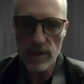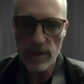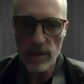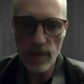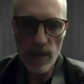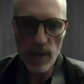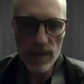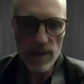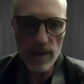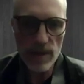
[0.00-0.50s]
but
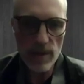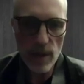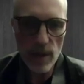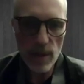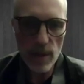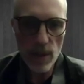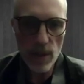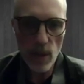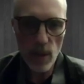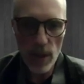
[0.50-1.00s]
present
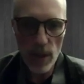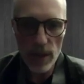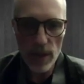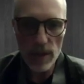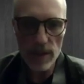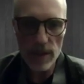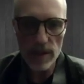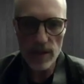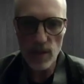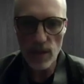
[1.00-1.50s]
moment
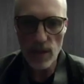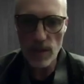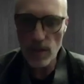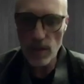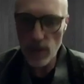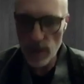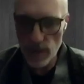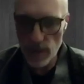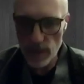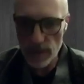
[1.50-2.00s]
awareness with
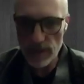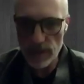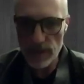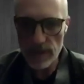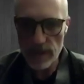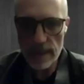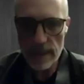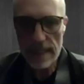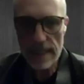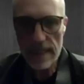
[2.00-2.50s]
a
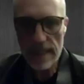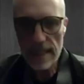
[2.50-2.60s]
purpose,